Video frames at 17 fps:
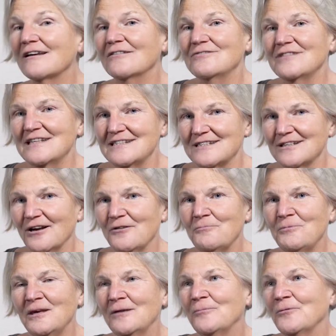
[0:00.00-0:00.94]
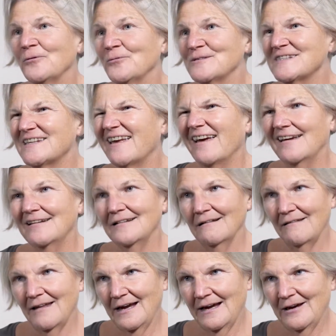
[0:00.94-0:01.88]
of these young people was kind
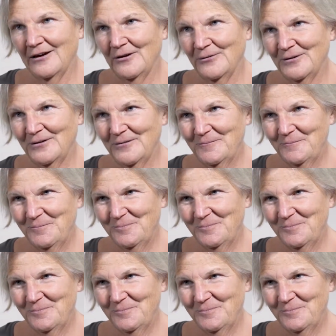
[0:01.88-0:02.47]
of loud.